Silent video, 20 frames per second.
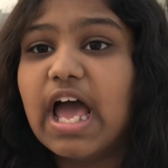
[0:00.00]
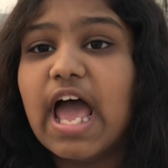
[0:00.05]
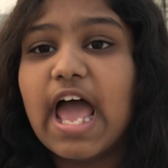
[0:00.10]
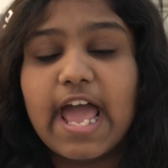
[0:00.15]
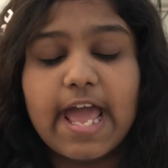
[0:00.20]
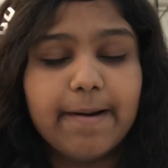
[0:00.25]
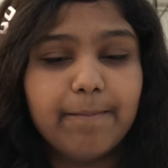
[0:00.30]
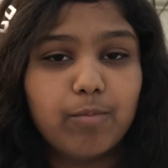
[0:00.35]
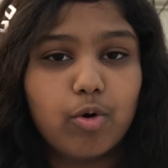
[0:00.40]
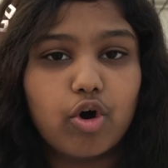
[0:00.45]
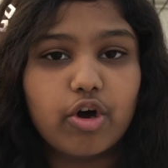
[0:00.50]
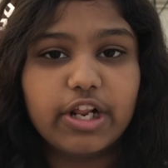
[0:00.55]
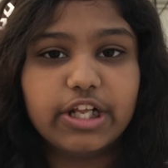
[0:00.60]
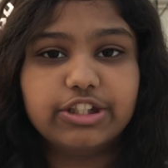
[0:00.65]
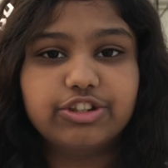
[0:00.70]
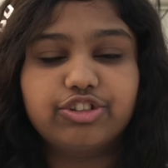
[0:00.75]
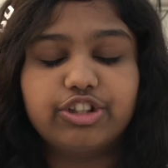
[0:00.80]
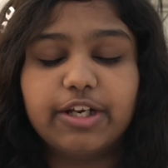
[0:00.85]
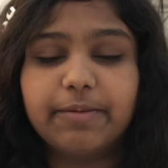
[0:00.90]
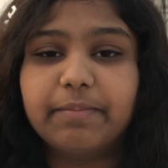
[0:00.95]
In more
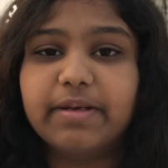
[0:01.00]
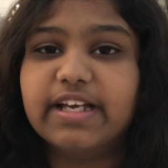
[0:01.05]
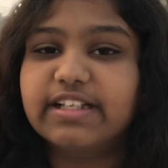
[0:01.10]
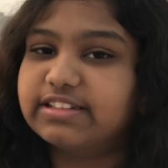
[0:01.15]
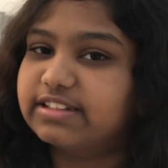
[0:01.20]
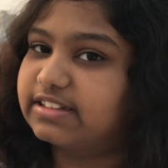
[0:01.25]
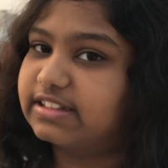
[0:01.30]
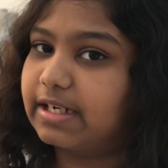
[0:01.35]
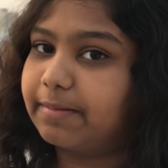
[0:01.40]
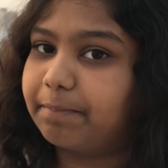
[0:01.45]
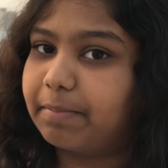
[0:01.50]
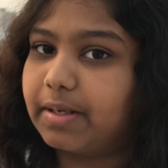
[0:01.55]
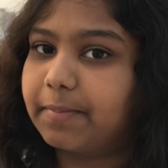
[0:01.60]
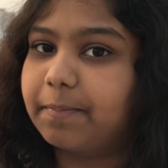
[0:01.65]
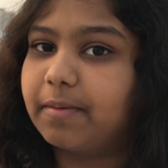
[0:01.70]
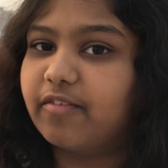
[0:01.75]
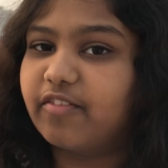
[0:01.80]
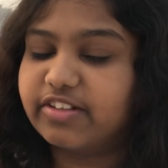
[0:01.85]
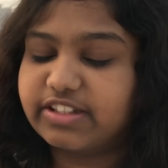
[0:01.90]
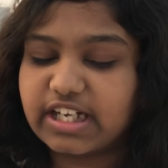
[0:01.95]
extreme cases and
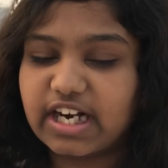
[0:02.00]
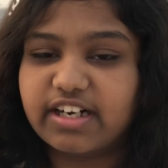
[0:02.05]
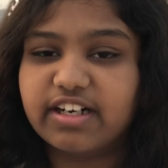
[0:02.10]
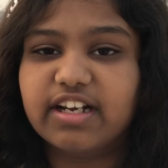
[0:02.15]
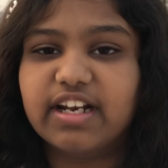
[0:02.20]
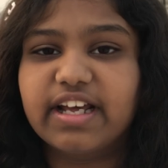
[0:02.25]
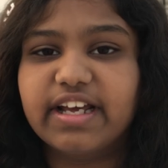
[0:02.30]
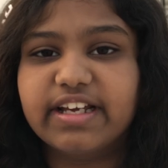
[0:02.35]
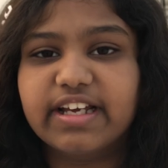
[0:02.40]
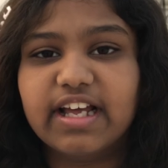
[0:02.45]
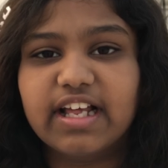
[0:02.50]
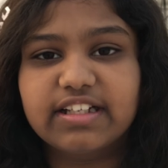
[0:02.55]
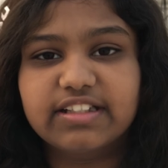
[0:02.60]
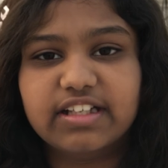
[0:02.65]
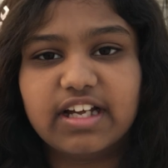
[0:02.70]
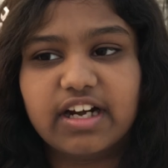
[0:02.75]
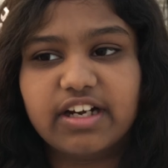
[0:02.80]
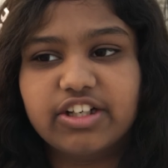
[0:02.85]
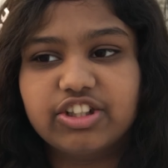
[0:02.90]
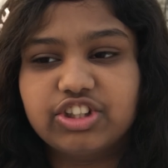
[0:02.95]
people with underlying health
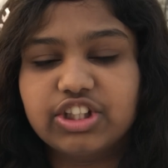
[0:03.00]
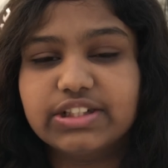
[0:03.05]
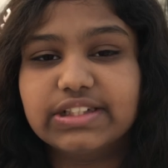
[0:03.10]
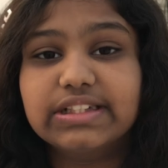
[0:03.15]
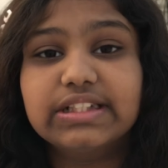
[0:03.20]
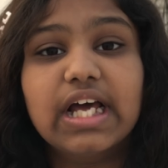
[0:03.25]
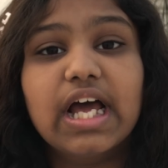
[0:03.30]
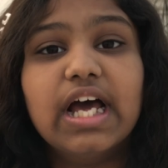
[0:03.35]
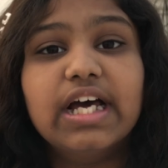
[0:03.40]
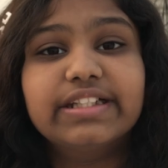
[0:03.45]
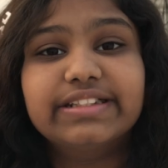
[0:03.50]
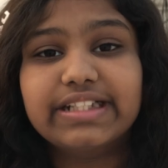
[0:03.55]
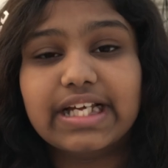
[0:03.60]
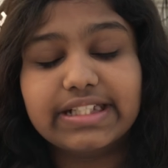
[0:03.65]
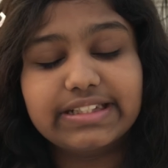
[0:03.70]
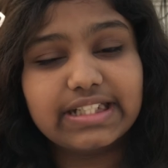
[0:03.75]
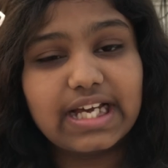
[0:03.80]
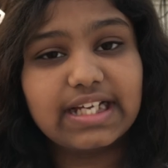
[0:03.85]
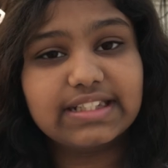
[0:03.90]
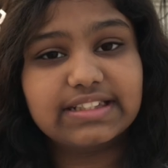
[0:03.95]
conditions
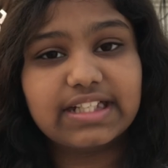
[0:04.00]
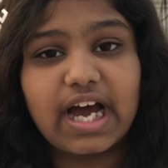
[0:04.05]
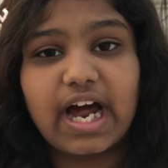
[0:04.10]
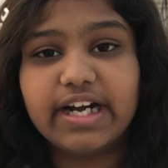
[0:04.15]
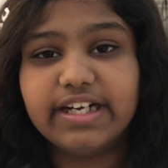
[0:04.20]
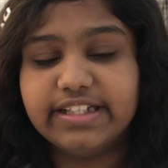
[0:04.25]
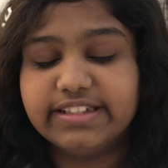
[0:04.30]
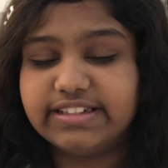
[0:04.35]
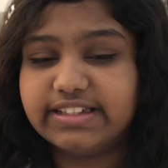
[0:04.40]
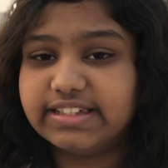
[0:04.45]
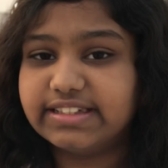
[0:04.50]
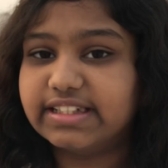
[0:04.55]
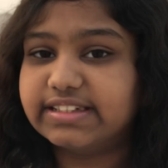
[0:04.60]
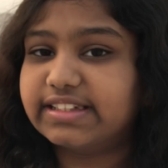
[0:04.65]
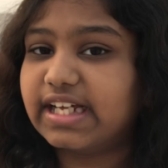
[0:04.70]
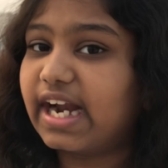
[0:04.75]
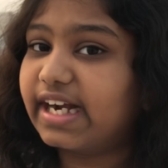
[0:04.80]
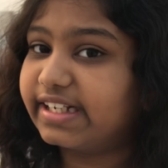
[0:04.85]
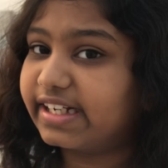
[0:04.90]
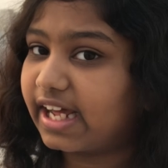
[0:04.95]
such as heart diseases
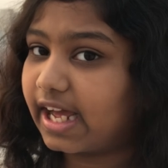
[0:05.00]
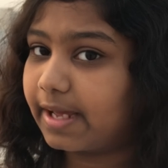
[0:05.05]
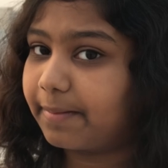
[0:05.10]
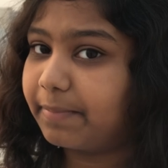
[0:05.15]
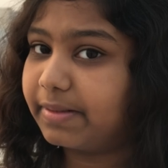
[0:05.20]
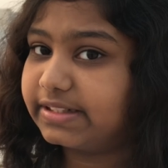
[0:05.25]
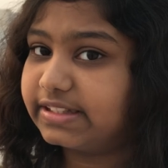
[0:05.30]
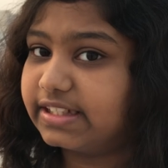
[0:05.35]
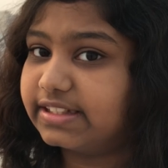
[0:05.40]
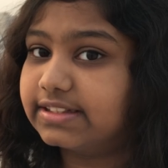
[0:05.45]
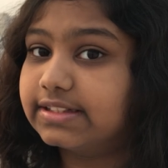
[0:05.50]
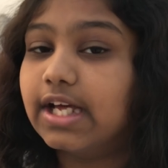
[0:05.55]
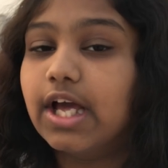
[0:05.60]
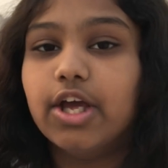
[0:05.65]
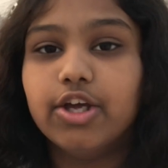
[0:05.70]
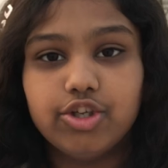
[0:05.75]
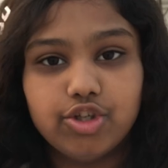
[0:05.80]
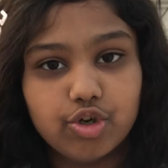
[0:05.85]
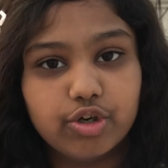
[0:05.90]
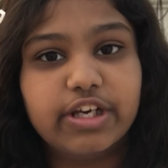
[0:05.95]
and diabetes,
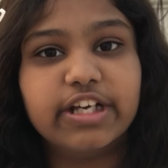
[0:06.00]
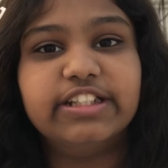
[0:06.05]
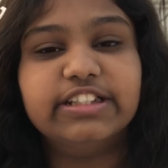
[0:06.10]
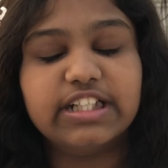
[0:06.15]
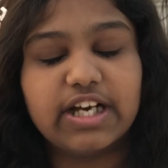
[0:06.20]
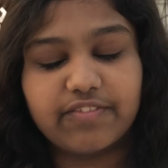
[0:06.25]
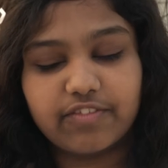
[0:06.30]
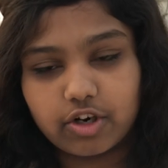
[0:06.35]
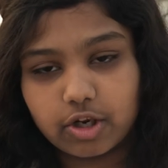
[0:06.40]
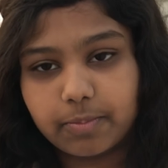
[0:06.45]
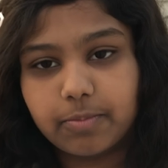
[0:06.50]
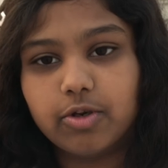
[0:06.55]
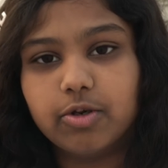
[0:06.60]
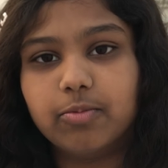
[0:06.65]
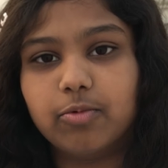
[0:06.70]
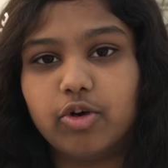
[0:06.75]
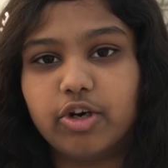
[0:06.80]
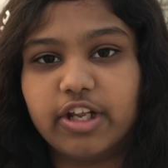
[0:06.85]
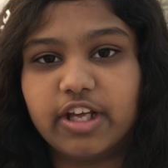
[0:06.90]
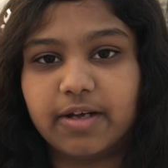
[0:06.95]
you can develop
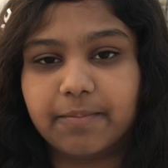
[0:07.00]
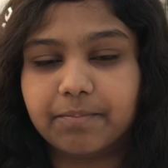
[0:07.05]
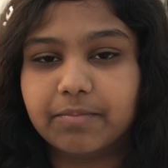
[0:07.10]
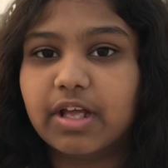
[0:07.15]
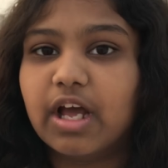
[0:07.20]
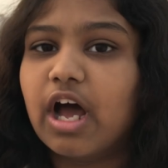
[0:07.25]
pneumonia.